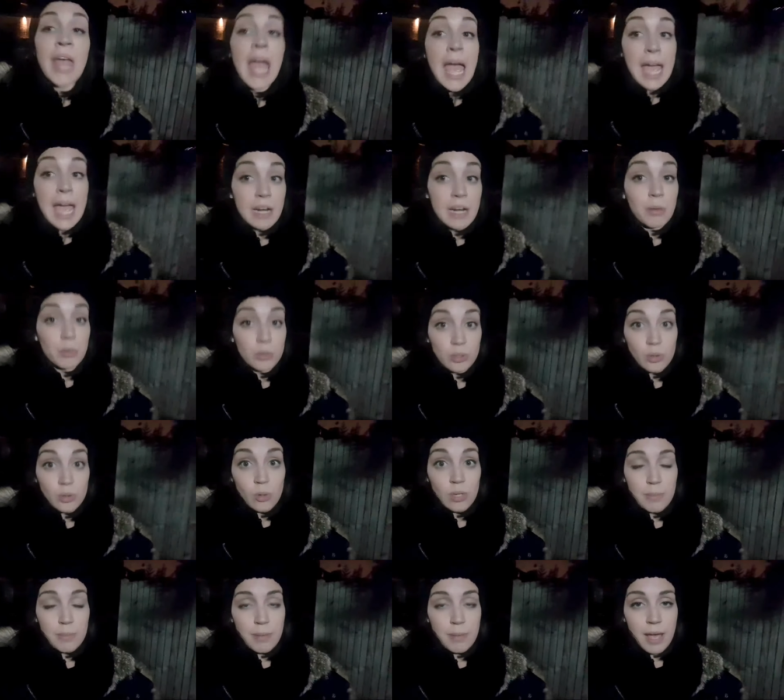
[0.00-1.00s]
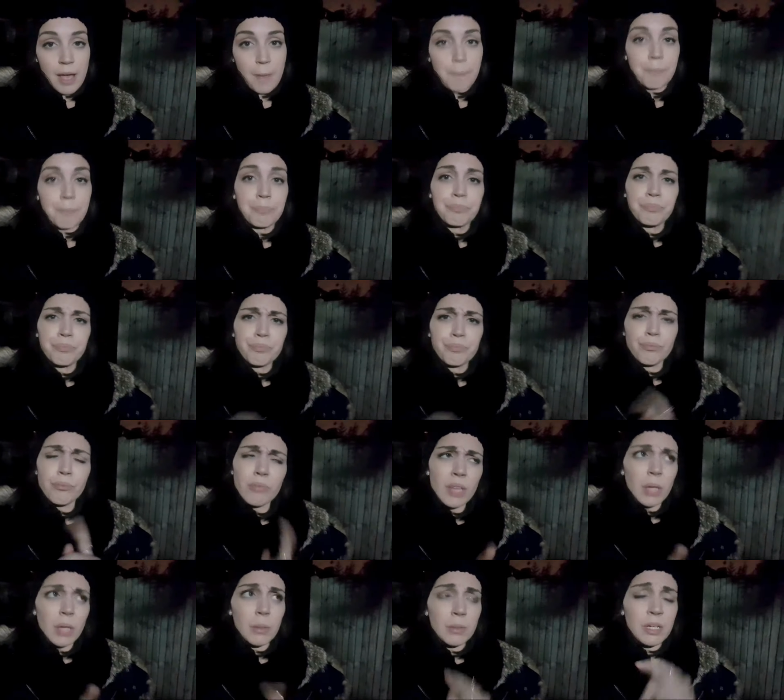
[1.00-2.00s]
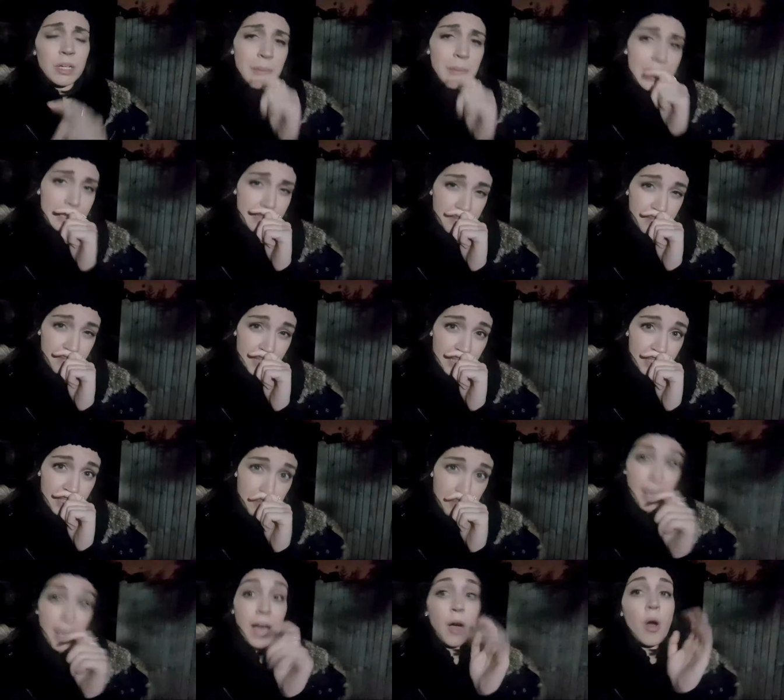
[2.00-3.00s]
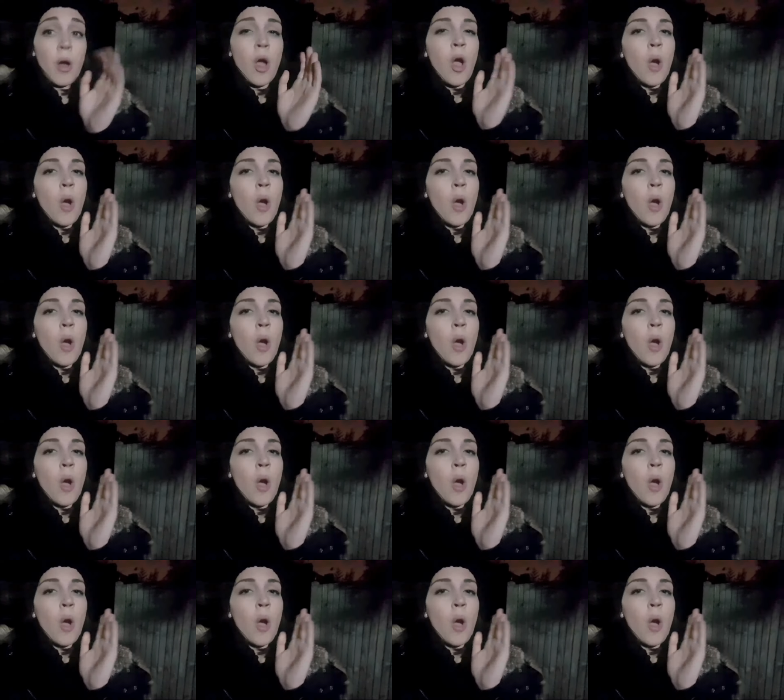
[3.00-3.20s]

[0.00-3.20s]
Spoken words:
And I will talk about, I want to make a video about